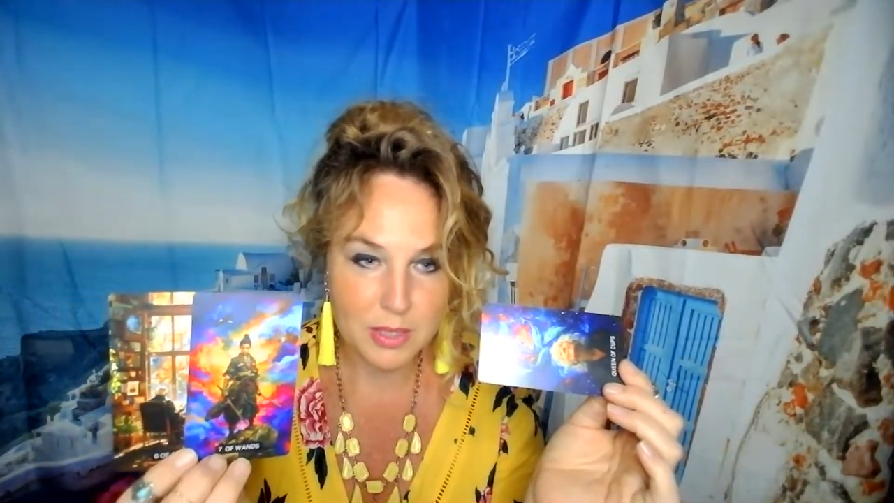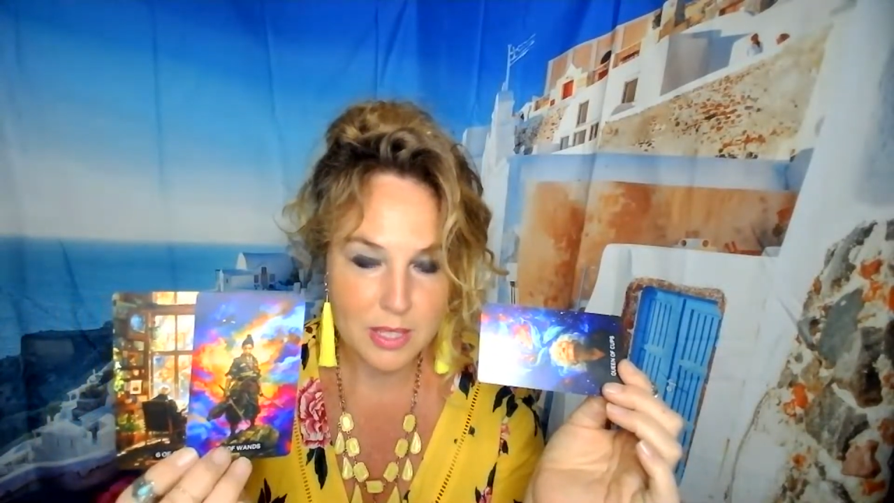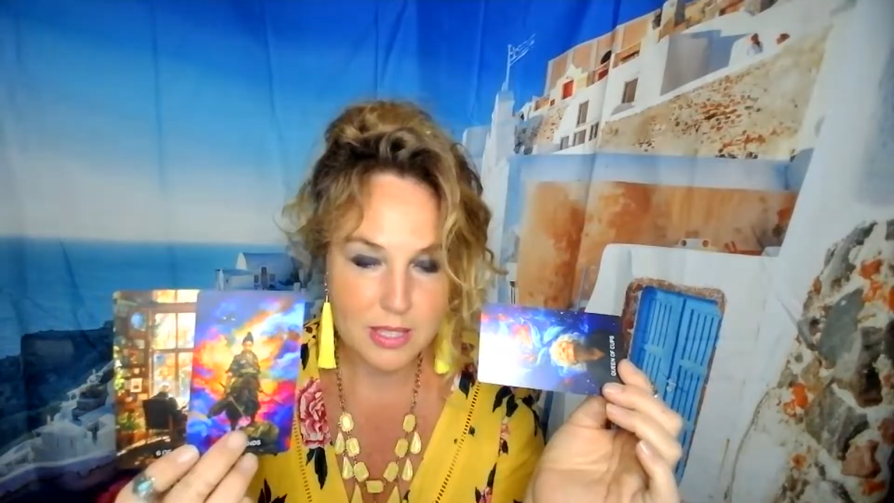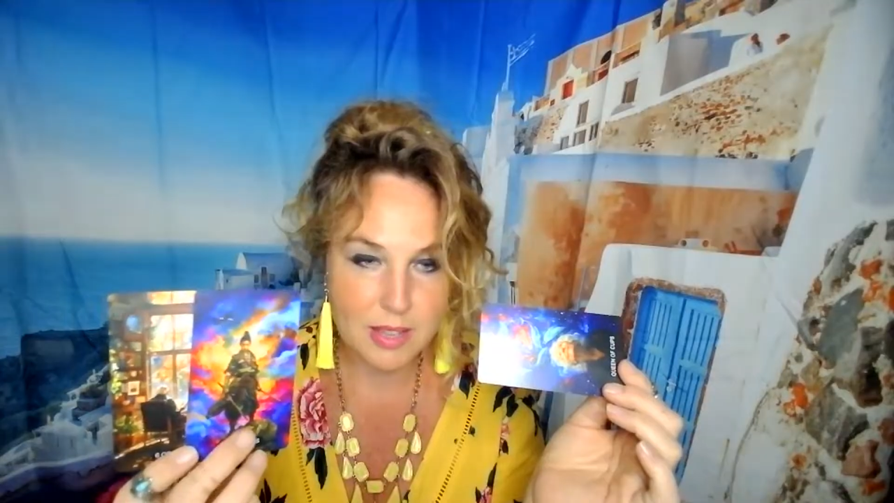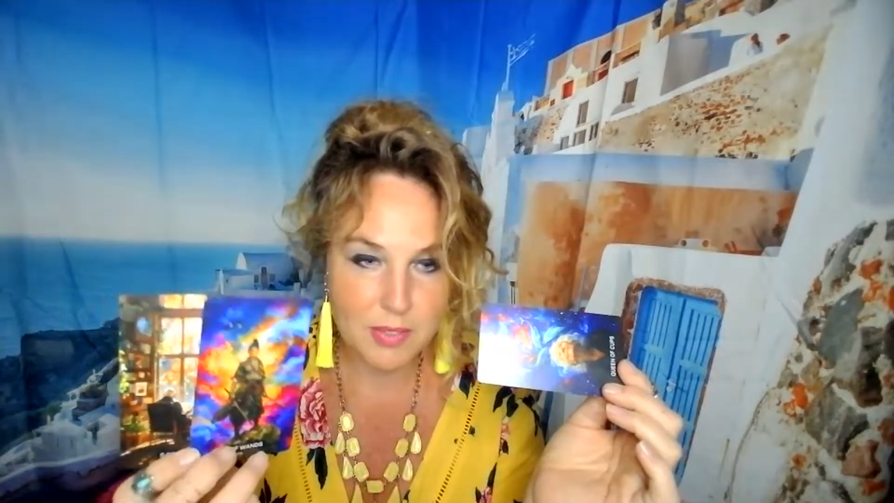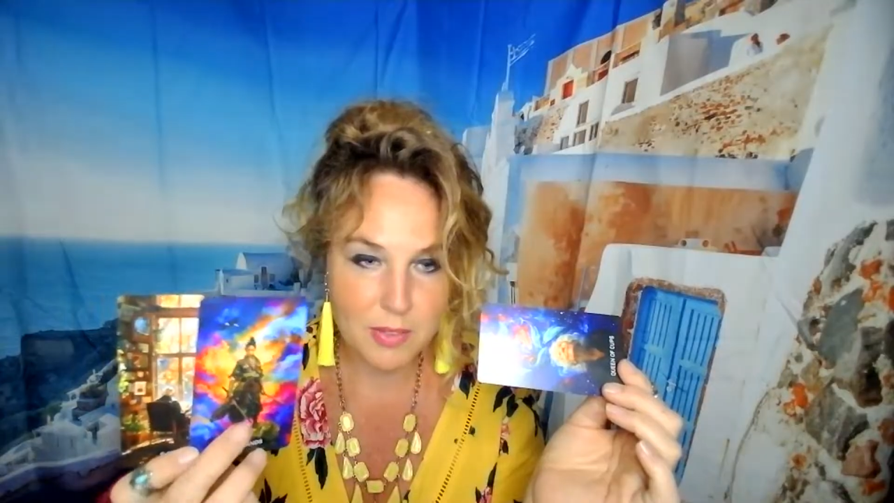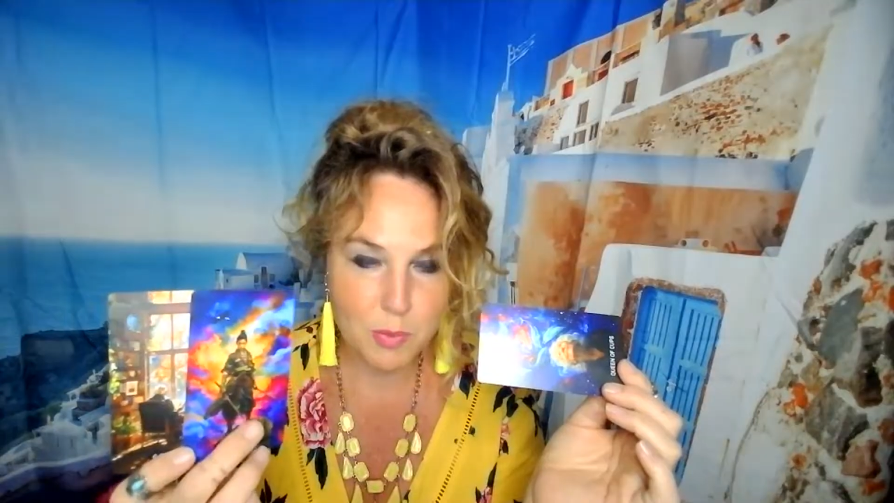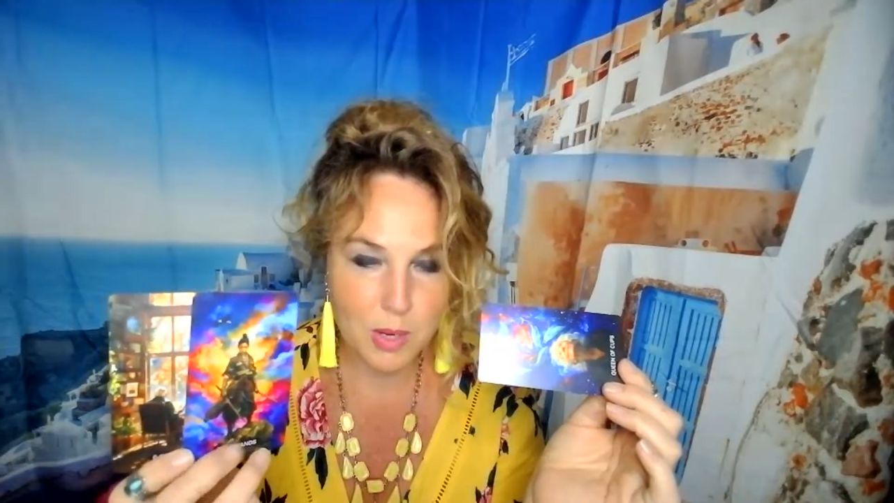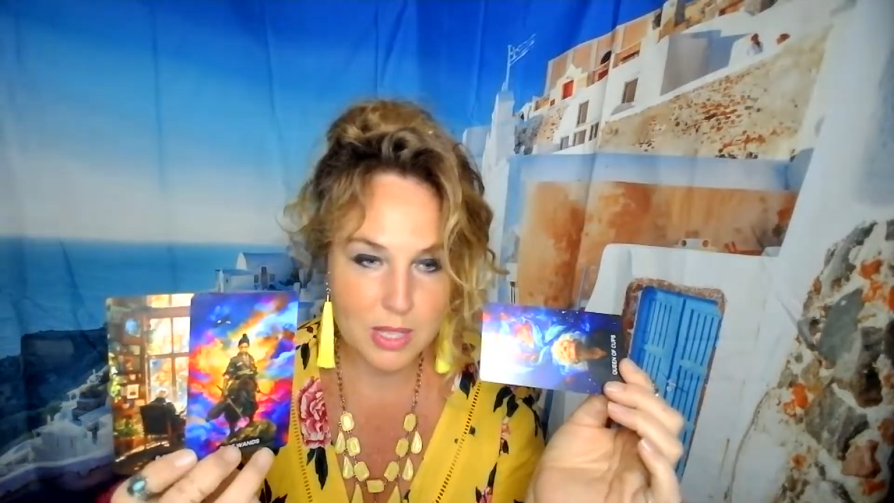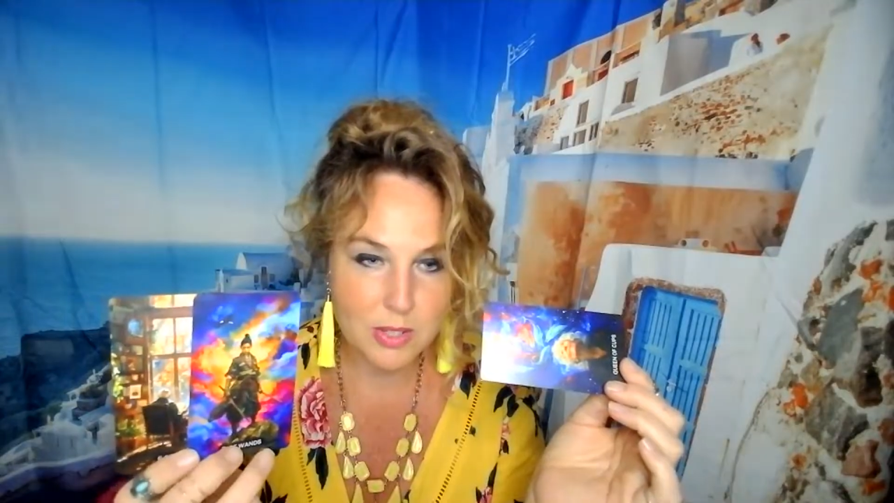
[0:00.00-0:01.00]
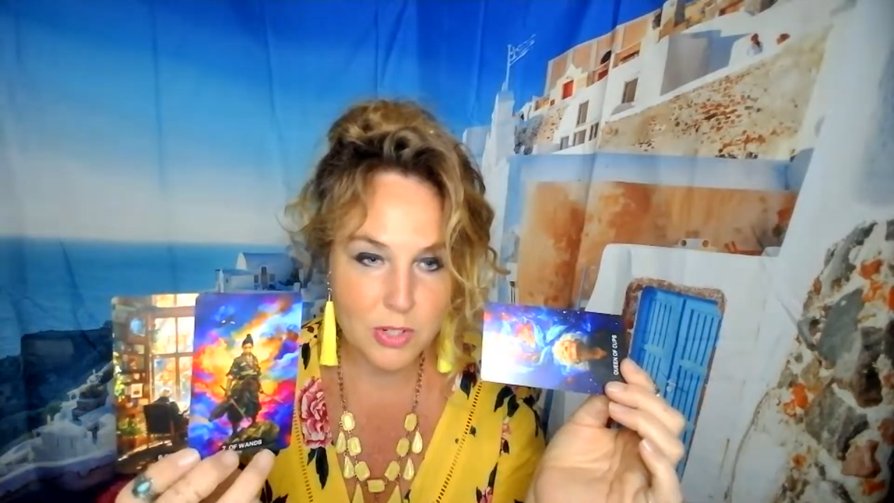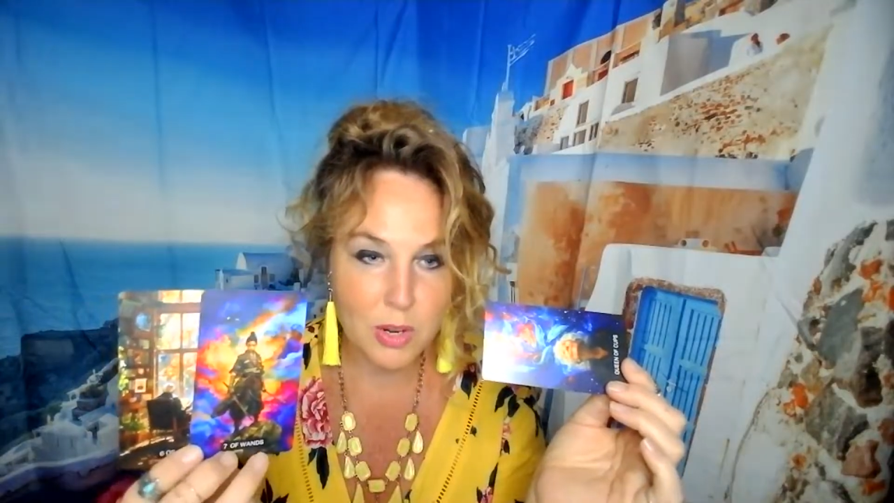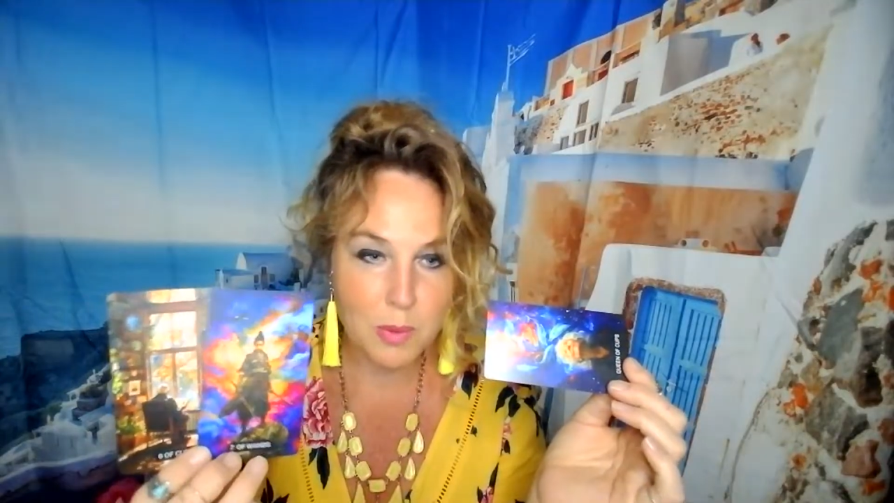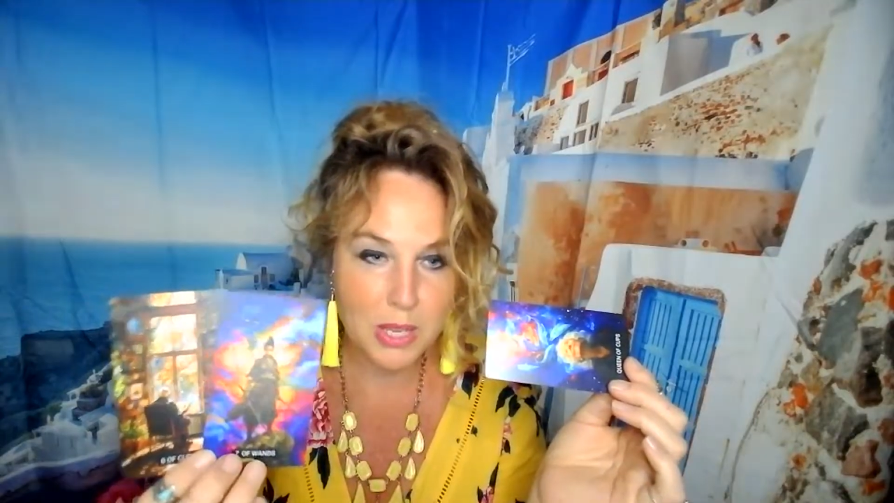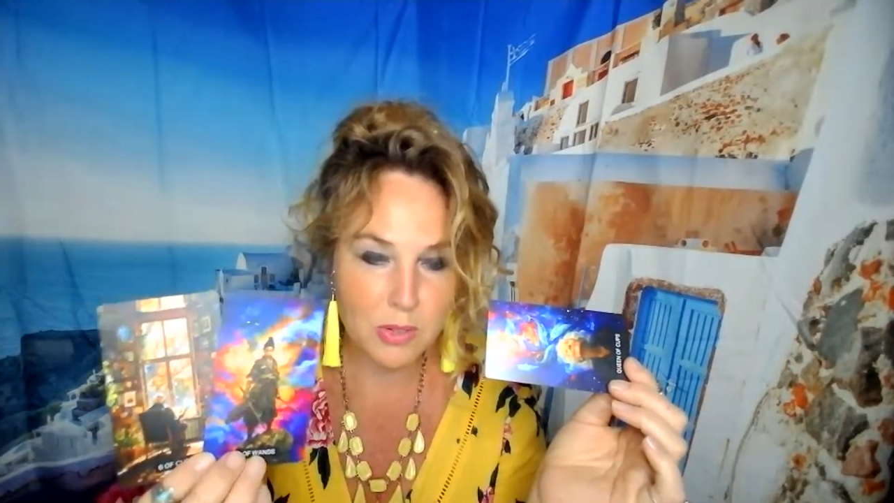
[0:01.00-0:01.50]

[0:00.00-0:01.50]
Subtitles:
7 of Wands. There's no way you